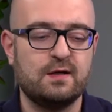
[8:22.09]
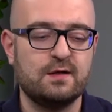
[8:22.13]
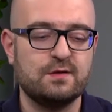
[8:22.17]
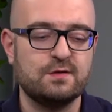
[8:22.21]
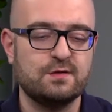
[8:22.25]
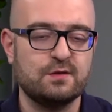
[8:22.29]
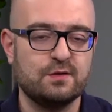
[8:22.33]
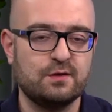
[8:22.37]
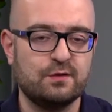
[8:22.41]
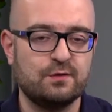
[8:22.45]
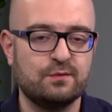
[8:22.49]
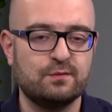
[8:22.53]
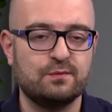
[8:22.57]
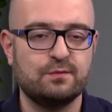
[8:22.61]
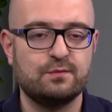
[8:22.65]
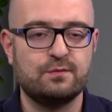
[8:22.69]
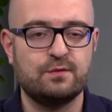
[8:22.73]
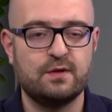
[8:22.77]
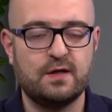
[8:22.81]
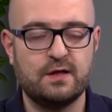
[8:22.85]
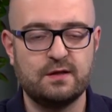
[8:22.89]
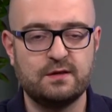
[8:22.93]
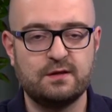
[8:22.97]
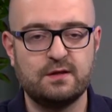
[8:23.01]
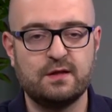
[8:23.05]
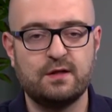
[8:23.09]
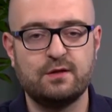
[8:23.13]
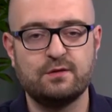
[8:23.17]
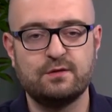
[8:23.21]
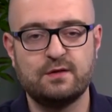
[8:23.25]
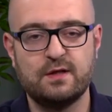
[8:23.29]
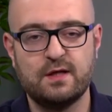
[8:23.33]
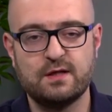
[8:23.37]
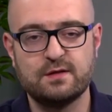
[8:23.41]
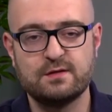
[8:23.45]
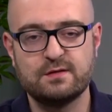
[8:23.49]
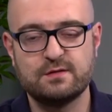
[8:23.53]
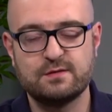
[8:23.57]
So right now
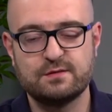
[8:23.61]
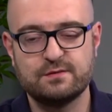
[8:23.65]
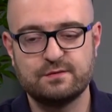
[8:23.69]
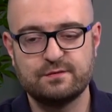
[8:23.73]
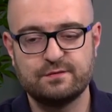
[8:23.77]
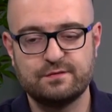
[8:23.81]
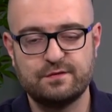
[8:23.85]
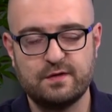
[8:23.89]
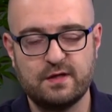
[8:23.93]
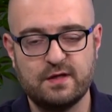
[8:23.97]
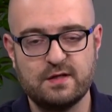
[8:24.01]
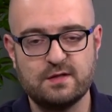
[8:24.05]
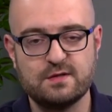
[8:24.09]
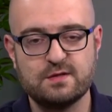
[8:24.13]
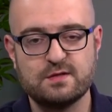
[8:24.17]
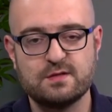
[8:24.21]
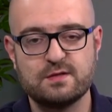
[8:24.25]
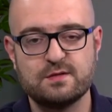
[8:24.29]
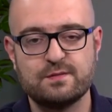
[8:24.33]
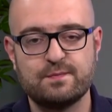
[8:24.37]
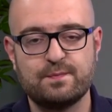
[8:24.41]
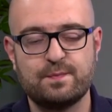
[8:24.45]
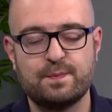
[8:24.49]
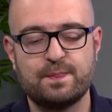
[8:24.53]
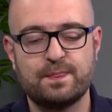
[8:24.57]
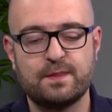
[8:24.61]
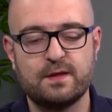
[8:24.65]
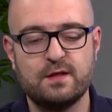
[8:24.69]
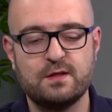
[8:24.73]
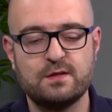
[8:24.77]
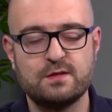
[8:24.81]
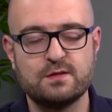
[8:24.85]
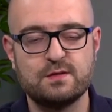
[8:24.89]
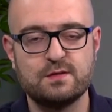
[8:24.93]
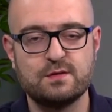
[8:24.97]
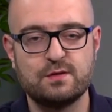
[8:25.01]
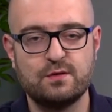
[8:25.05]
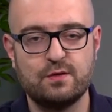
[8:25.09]
that phase
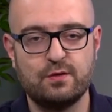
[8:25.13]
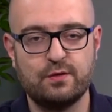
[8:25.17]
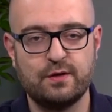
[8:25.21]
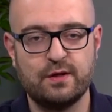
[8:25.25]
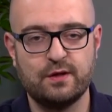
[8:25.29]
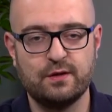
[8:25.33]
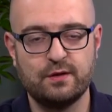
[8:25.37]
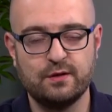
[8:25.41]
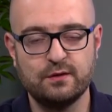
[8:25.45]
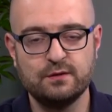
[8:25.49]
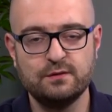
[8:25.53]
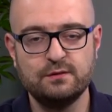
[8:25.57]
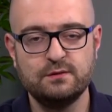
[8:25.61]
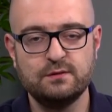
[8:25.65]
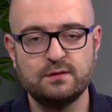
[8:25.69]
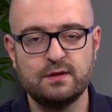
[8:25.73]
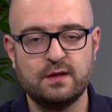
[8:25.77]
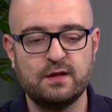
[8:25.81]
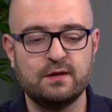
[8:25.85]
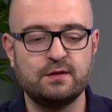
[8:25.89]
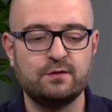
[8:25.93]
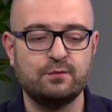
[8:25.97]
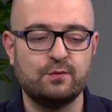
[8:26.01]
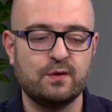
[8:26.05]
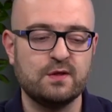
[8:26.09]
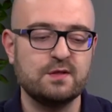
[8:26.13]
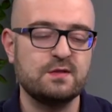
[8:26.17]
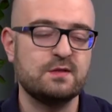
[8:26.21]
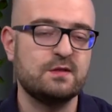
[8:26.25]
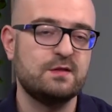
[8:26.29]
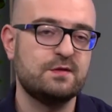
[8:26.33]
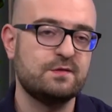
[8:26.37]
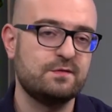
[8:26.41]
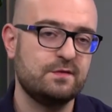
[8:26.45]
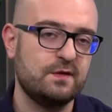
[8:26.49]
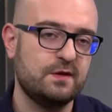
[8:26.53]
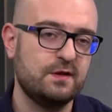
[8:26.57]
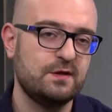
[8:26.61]
is going on, and once
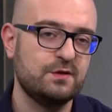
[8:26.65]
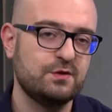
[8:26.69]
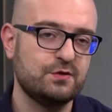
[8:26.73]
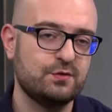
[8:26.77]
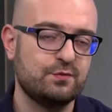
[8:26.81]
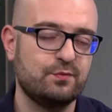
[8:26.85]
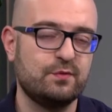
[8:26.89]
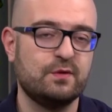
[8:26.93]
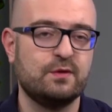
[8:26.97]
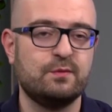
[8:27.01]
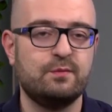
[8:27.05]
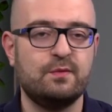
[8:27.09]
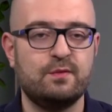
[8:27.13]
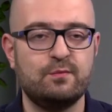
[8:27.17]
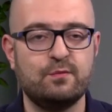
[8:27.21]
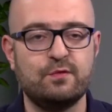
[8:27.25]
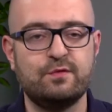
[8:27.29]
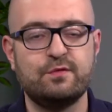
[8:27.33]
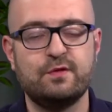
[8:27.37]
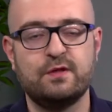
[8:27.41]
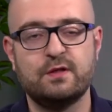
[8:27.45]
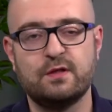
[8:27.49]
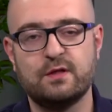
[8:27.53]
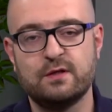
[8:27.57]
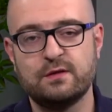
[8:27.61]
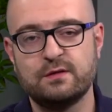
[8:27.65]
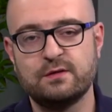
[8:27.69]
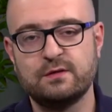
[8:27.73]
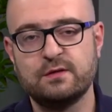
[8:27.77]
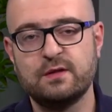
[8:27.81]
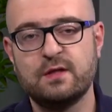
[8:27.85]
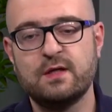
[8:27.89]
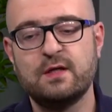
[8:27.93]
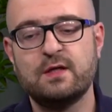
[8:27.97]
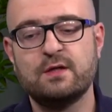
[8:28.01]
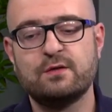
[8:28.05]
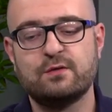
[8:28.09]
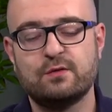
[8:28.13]
it's finished, we'll be moving on
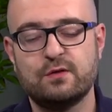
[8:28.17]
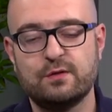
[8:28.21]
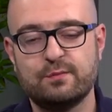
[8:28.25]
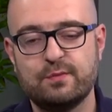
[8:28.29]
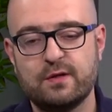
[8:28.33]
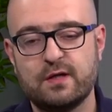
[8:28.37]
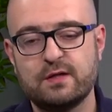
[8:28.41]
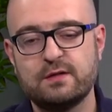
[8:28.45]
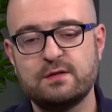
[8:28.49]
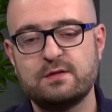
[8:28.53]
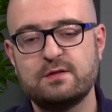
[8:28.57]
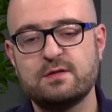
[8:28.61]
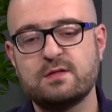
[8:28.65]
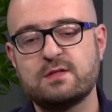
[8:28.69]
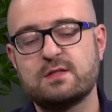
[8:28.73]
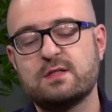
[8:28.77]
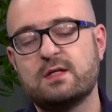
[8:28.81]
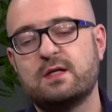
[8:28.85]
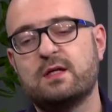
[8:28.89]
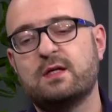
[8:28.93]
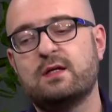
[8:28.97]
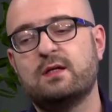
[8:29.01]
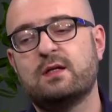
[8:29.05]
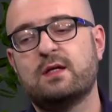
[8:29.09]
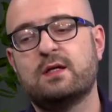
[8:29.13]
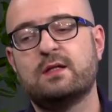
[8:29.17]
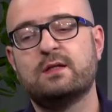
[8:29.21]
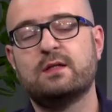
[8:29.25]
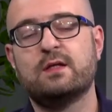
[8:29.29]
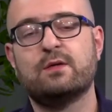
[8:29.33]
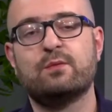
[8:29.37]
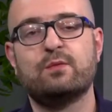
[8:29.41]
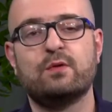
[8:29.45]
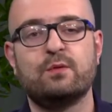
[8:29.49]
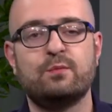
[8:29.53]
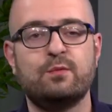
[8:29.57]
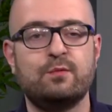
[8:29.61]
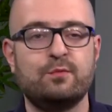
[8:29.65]
to the partner sale, and
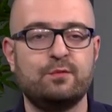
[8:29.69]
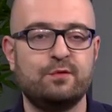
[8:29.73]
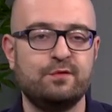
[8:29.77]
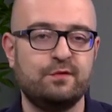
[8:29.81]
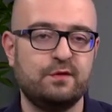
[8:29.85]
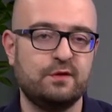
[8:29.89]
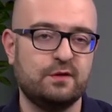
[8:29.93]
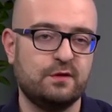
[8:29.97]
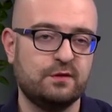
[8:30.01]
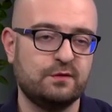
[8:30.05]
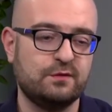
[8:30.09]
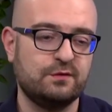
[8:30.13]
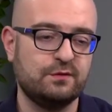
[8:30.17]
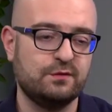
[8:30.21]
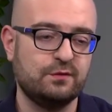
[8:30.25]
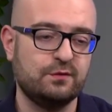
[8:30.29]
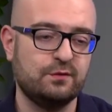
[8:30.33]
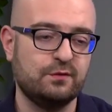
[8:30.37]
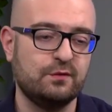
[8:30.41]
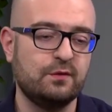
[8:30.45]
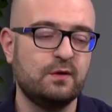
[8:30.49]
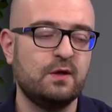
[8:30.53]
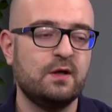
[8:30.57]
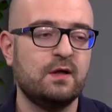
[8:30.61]
then we'll be moving on to